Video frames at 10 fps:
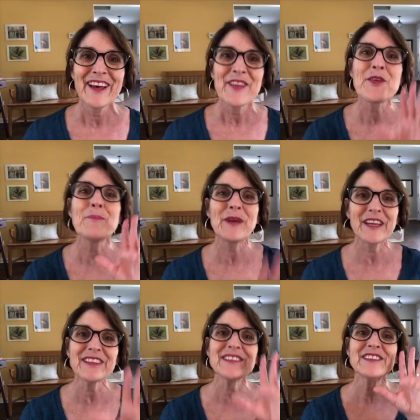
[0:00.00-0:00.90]
The
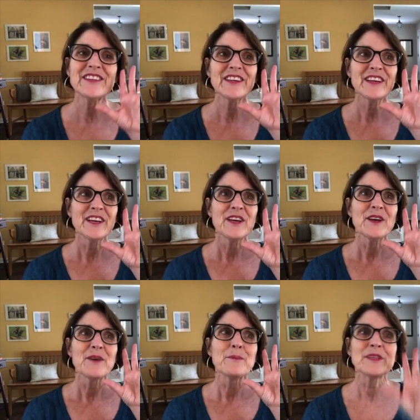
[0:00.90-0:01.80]
biggest
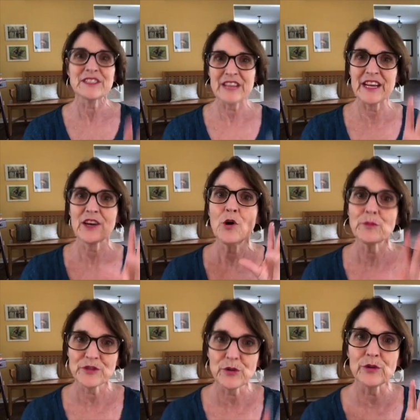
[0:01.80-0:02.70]
mistake
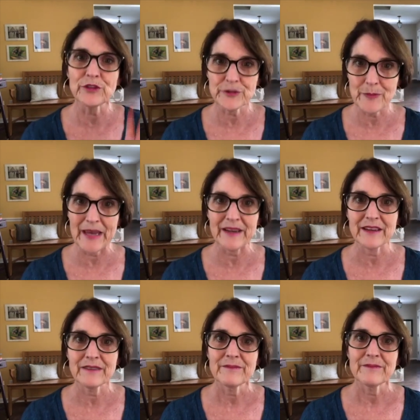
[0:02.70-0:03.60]
homeschoolers make
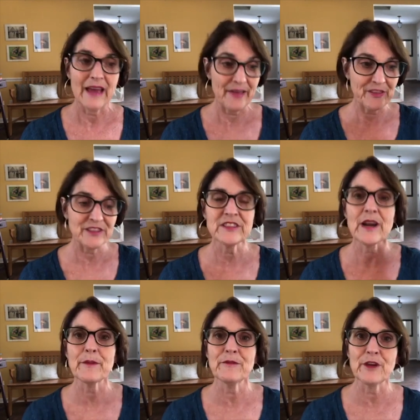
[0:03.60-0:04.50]
at this
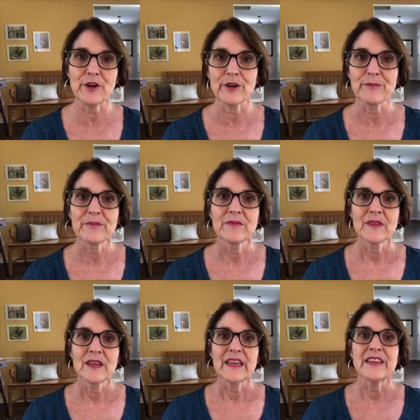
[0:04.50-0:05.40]
time of year
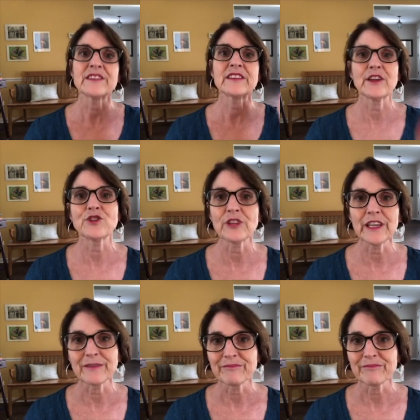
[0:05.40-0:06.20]
is scheduling,